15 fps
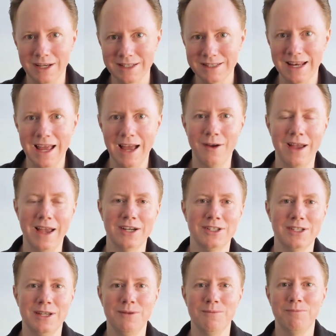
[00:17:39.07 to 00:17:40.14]
is now
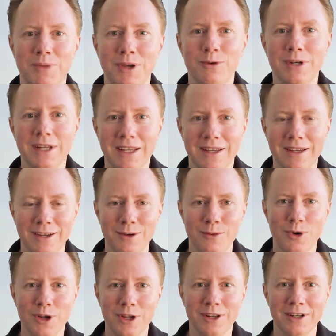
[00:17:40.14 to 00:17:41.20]
actually working
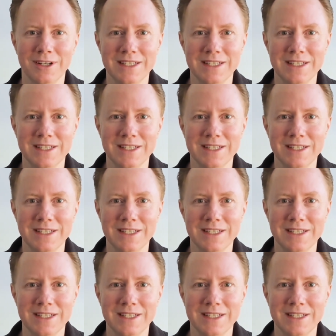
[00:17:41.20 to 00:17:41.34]
on